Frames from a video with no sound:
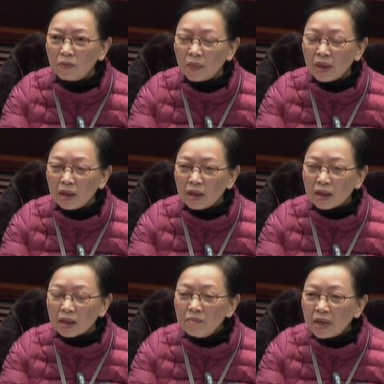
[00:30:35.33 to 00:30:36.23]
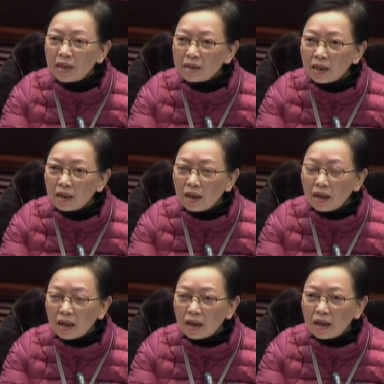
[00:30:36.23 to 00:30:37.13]
asked for too much
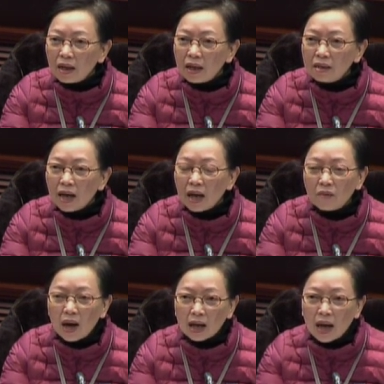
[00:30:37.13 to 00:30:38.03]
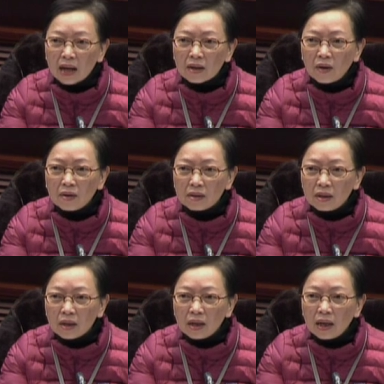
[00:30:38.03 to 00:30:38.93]
premium and is simply
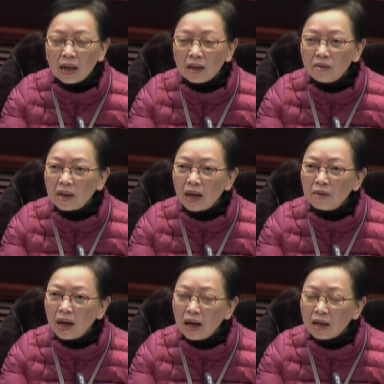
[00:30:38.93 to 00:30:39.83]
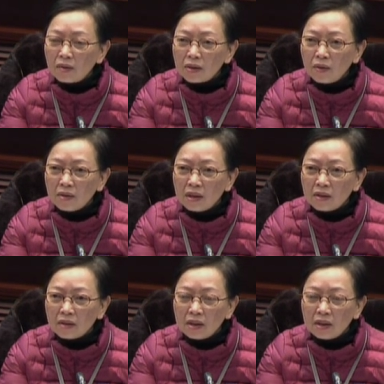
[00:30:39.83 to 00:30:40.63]
not profitable